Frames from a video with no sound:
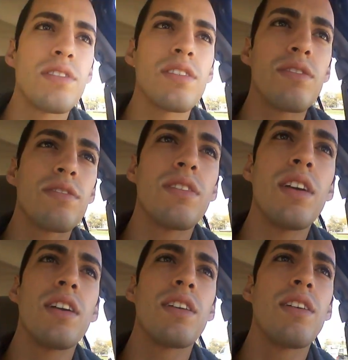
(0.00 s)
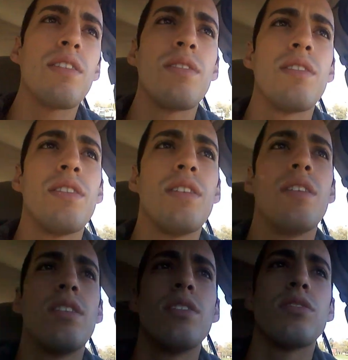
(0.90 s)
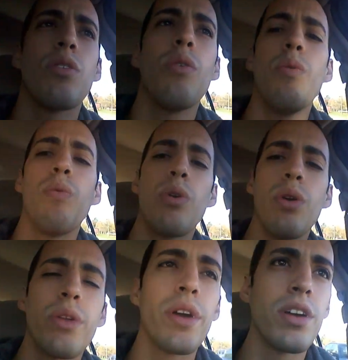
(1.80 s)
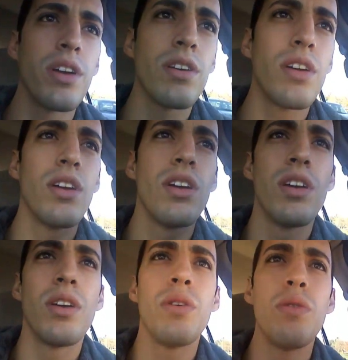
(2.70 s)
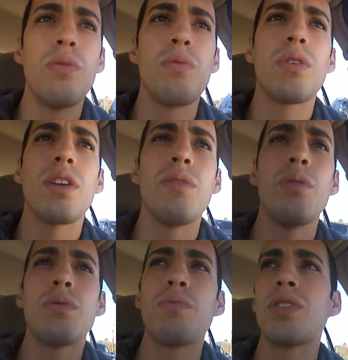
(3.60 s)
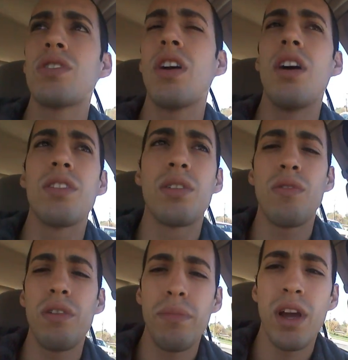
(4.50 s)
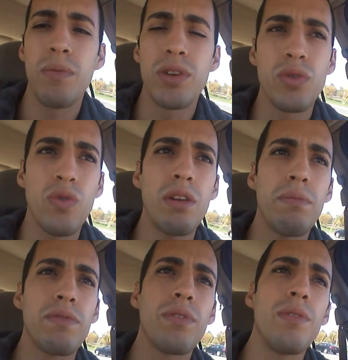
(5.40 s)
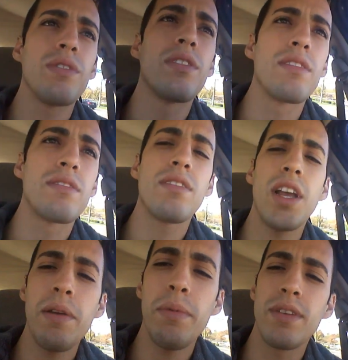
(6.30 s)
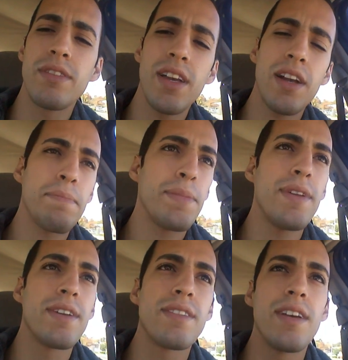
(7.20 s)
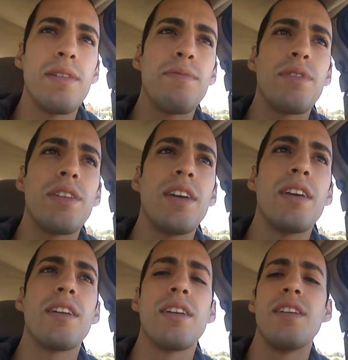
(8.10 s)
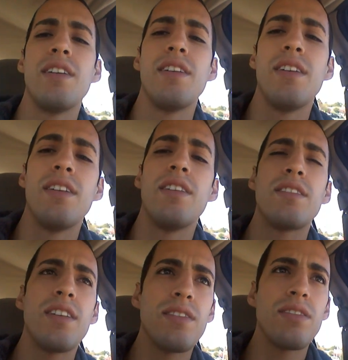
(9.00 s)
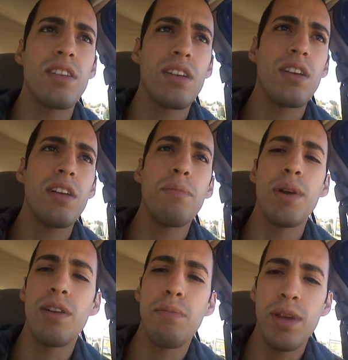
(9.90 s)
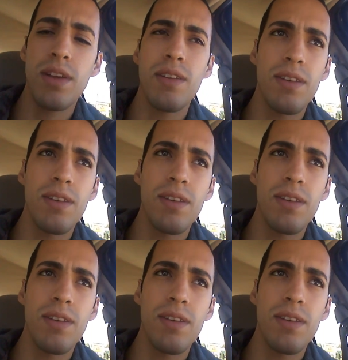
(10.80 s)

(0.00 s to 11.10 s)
single day. There's a whole world out here. What child in their right mind would dream of going to the same exact place every day? Sounds like a nightmare to me,